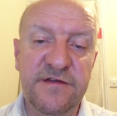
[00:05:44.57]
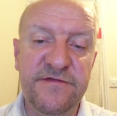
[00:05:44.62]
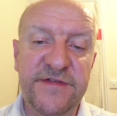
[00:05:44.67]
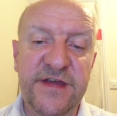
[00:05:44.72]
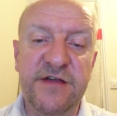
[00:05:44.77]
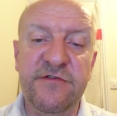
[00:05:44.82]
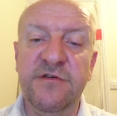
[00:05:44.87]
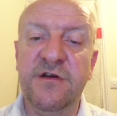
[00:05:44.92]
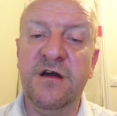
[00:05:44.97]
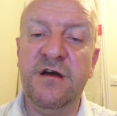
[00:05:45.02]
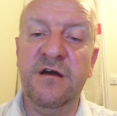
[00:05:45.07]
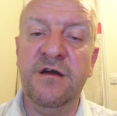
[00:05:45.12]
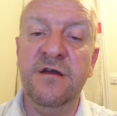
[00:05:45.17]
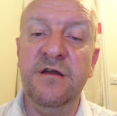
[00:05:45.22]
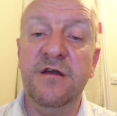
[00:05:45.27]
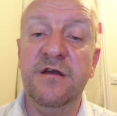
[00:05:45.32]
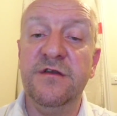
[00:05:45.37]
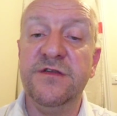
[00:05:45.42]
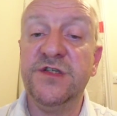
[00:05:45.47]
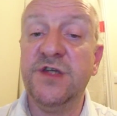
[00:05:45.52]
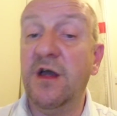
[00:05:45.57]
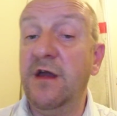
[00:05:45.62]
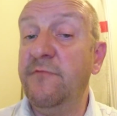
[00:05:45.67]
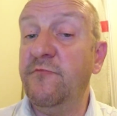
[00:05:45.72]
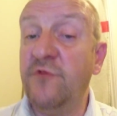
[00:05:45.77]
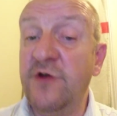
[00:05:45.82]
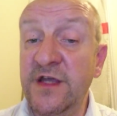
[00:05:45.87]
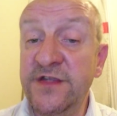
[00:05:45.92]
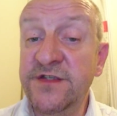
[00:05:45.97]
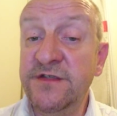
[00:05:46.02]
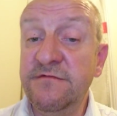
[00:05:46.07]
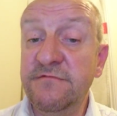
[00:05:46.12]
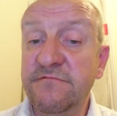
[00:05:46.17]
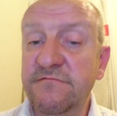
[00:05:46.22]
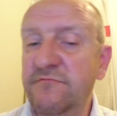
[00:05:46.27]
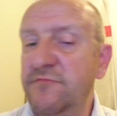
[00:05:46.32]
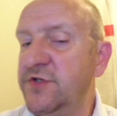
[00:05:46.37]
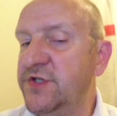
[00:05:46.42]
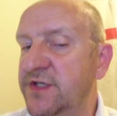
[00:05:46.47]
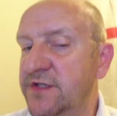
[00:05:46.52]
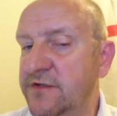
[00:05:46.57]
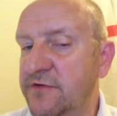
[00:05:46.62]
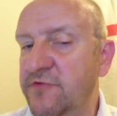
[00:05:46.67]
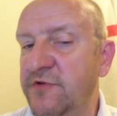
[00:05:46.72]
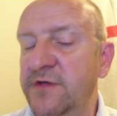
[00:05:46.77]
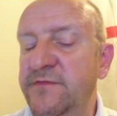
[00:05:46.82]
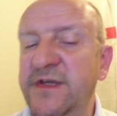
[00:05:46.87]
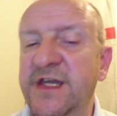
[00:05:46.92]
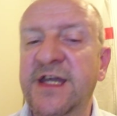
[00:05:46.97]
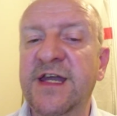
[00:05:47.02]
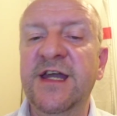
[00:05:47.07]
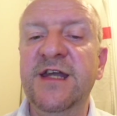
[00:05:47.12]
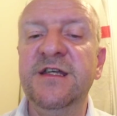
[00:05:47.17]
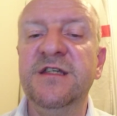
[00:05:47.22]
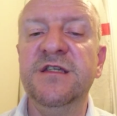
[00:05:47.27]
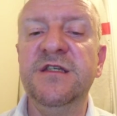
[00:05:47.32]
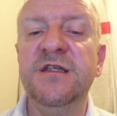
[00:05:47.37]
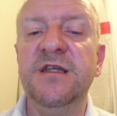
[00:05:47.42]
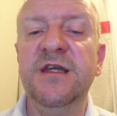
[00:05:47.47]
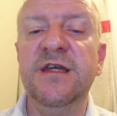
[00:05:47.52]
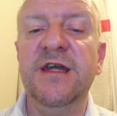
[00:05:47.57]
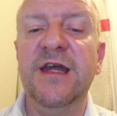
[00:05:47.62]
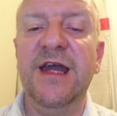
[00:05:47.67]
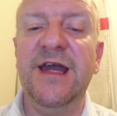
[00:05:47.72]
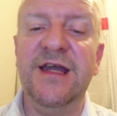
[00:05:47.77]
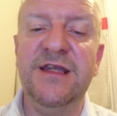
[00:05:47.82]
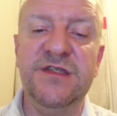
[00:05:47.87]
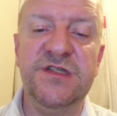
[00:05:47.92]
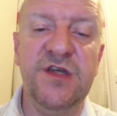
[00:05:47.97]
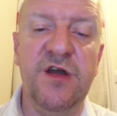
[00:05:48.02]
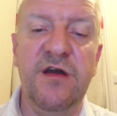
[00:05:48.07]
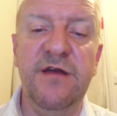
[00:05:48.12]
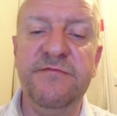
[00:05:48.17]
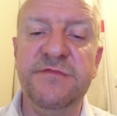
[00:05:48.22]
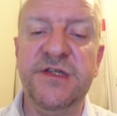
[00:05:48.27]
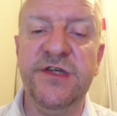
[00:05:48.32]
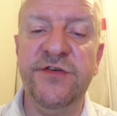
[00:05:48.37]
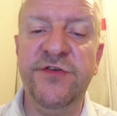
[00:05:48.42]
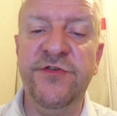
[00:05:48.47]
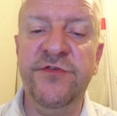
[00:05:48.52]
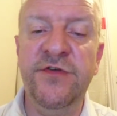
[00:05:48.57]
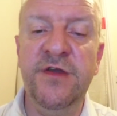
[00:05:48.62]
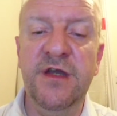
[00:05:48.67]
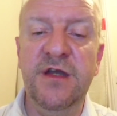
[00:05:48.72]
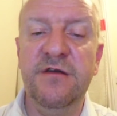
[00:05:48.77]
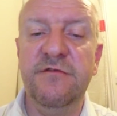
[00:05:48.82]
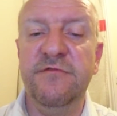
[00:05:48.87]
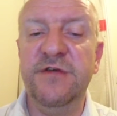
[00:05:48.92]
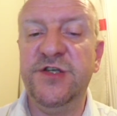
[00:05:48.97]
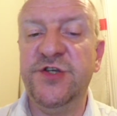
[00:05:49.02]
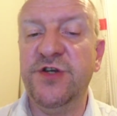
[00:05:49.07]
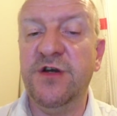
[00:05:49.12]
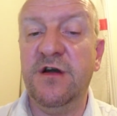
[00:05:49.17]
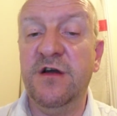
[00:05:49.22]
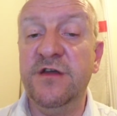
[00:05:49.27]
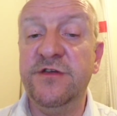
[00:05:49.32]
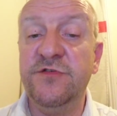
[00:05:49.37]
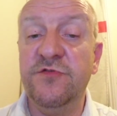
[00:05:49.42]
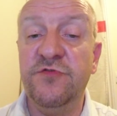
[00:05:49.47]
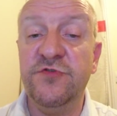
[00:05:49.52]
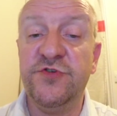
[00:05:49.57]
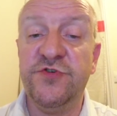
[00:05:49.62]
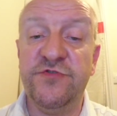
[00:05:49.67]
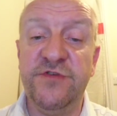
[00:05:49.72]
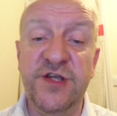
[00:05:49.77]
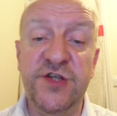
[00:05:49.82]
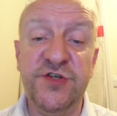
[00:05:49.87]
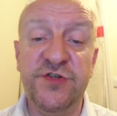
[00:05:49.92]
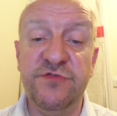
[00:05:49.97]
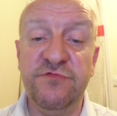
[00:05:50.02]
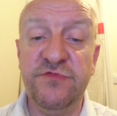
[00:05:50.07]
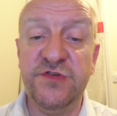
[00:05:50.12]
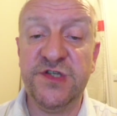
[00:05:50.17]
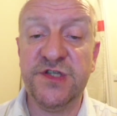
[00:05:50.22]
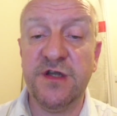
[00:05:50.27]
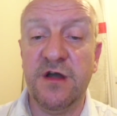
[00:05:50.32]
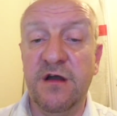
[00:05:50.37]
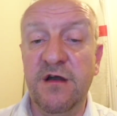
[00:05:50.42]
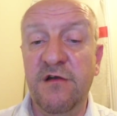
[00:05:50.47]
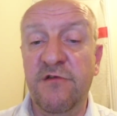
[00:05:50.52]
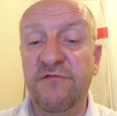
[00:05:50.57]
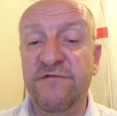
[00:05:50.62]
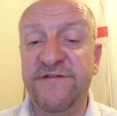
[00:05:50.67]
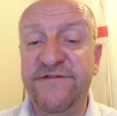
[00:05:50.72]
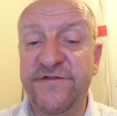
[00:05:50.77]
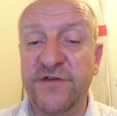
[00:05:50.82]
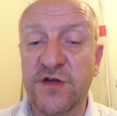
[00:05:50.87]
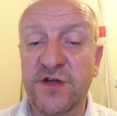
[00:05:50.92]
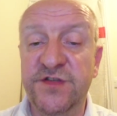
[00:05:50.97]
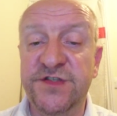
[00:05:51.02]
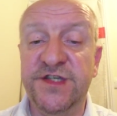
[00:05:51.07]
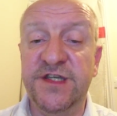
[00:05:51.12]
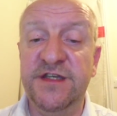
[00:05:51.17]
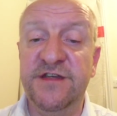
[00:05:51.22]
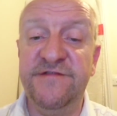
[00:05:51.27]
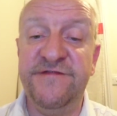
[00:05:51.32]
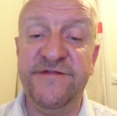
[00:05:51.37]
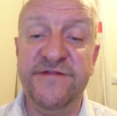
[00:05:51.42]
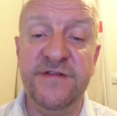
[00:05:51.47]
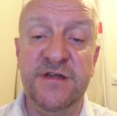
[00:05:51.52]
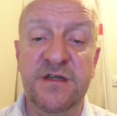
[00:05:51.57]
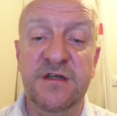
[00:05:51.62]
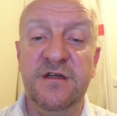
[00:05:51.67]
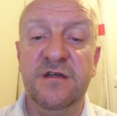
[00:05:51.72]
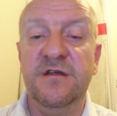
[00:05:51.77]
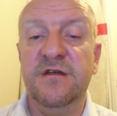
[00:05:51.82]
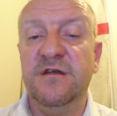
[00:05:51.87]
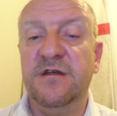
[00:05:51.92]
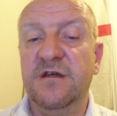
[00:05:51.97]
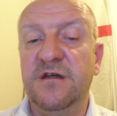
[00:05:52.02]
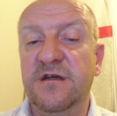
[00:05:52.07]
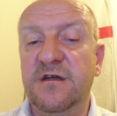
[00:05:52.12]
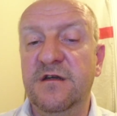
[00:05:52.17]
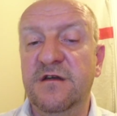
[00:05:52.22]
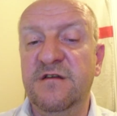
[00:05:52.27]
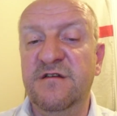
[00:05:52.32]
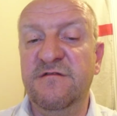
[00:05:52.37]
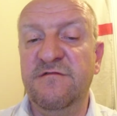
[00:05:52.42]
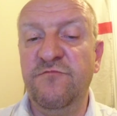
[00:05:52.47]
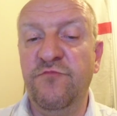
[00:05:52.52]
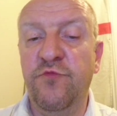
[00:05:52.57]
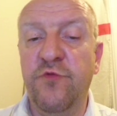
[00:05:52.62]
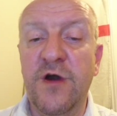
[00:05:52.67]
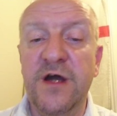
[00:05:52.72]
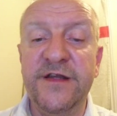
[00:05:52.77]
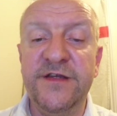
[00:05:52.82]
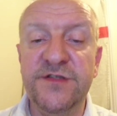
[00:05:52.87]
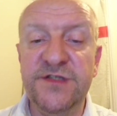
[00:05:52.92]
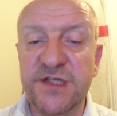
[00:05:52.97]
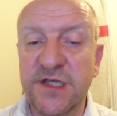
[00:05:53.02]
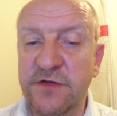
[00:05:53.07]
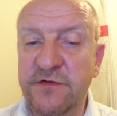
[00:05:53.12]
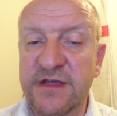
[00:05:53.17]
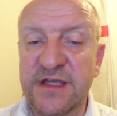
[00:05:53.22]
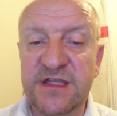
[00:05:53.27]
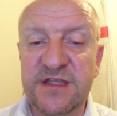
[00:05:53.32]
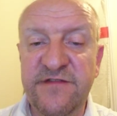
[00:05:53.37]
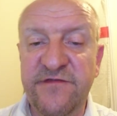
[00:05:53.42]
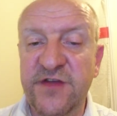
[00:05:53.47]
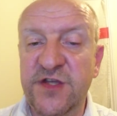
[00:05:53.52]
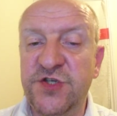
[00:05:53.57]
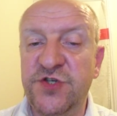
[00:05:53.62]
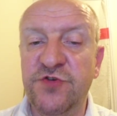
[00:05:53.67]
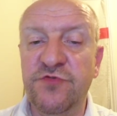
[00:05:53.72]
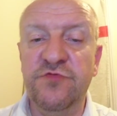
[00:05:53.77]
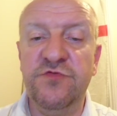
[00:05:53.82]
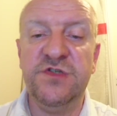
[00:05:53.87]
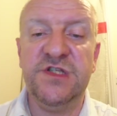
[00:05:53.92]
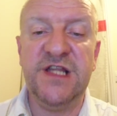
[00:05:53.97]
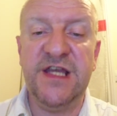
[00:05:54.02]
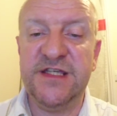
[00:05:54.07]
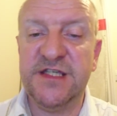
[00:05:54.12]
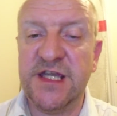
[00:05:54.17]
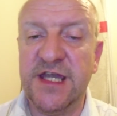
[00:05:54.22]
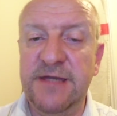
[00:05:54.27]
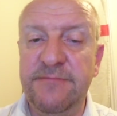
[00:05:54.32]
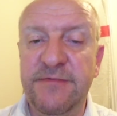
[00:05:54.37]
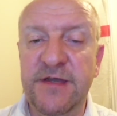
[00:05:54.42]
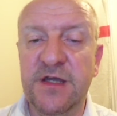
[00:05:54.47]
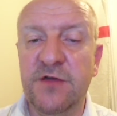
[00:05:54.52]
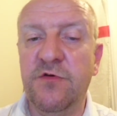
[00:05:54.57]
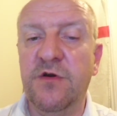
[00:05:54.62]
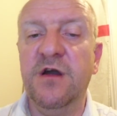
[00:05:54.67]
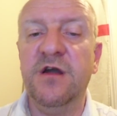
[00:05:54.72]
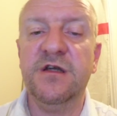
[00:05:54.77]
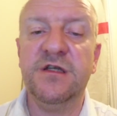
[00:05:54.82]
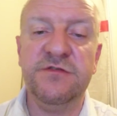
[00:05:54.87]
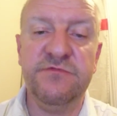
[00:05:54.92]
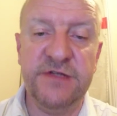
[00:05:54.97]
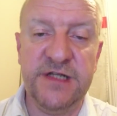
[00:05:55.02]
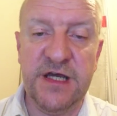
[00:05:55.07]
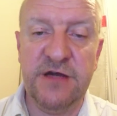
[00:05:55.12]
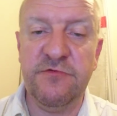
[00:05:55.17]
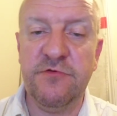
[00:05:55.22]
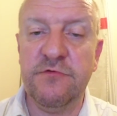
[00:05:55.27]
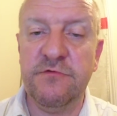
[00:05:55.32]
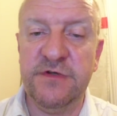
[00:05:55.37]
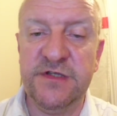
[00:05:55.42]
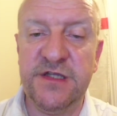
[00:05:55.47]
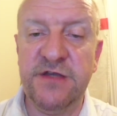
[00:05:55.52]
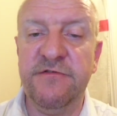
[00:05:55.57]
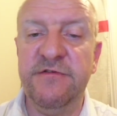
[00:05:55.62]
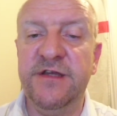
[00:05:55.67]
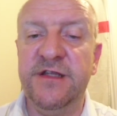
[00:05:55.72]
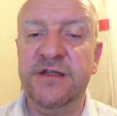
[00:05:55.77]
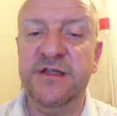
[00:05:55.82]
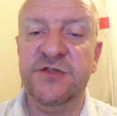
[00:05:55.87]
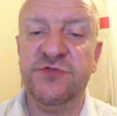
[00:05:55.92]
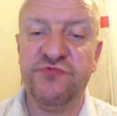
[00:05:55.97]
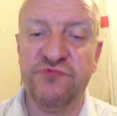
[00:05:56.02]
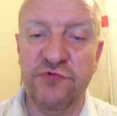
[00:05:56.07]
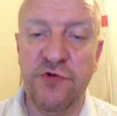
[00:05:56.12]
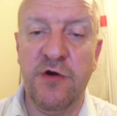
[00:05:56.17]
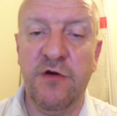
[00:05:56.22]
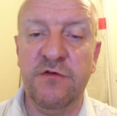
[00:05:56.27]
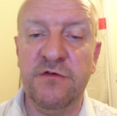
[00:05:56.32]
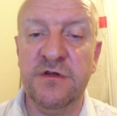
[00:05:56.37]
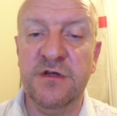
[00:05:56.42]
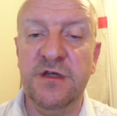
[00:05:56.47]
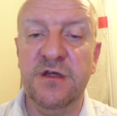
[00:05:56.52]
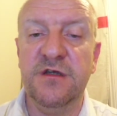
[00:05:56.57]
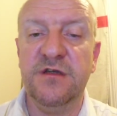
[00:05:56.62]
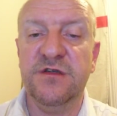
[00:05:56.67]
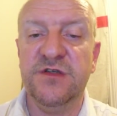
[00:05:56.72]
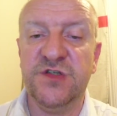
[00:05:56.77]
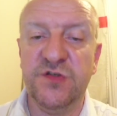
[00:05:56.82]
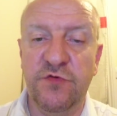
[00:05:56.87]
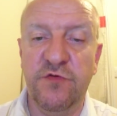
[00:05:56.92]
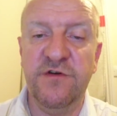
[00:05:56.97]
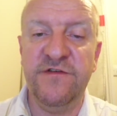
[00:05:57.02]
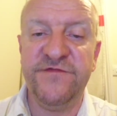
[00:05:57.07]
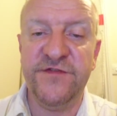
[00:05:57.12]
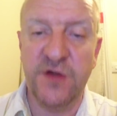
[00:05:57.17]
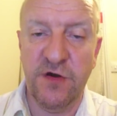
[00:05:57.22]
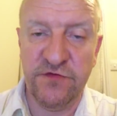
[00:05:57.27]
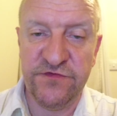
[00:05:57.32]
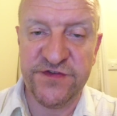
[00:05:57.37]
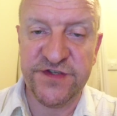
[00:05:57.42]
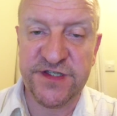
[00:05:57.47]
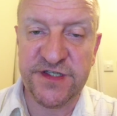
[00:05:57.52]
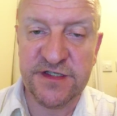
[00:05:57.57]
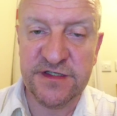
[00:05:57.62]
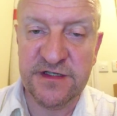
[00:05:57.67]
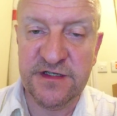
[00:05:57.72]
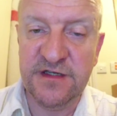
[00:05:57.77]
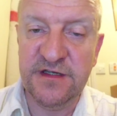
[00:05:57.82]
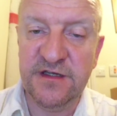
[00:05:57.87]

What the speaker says: There are type 1, which are the grooming gangs, and type 2, which are your traditional style, furtive, 1 and 2 individuals, let's keep it quiet because we know what we're doing is wrong sort of nonce.